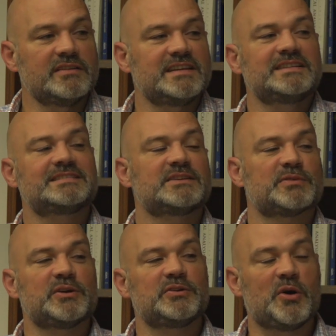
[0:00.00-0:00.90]
of these
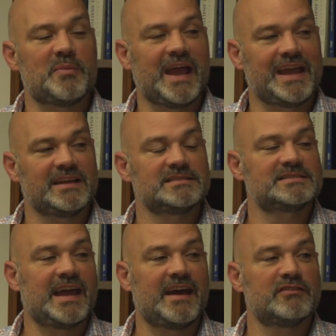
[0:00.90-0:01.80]
different
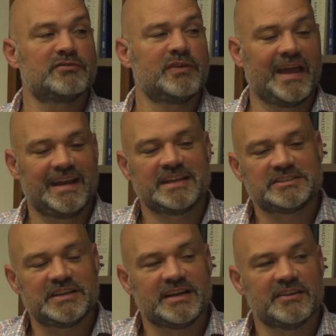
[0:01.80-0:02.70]
domains have an
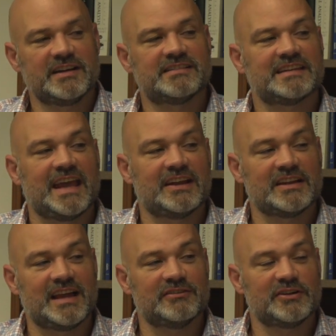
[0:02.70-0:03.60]
engineering
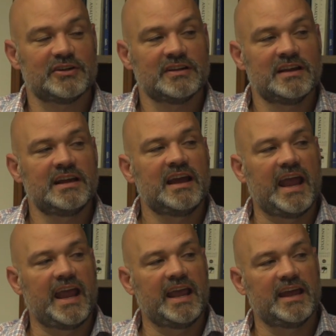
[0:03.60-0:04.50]
scale level
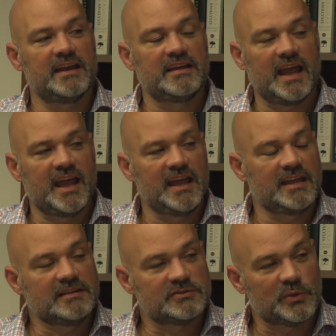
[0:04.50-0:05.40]
and
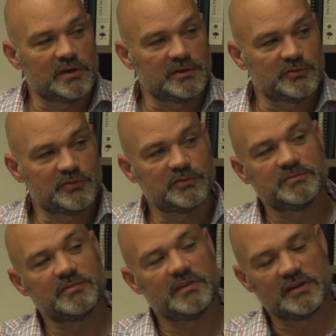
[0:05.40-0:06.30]
a sort of
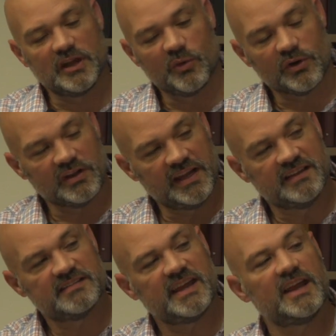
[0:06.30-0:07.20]
lower
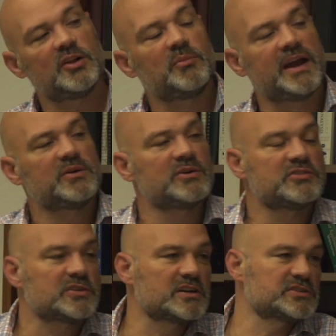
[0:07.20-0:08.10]
length scale
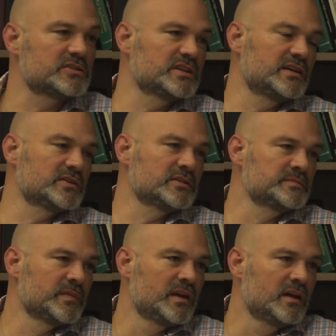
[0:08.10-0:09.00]
microstructural level.
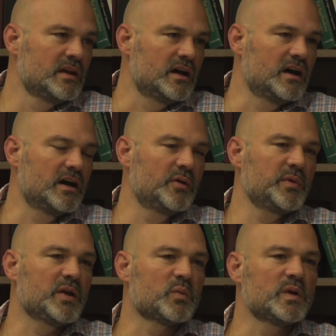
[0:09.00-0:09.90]

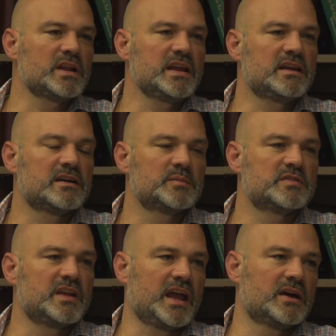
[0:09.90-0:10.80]
It really comes
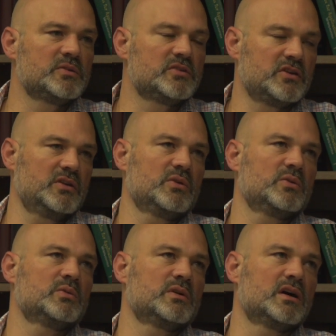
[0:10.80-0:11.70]
down to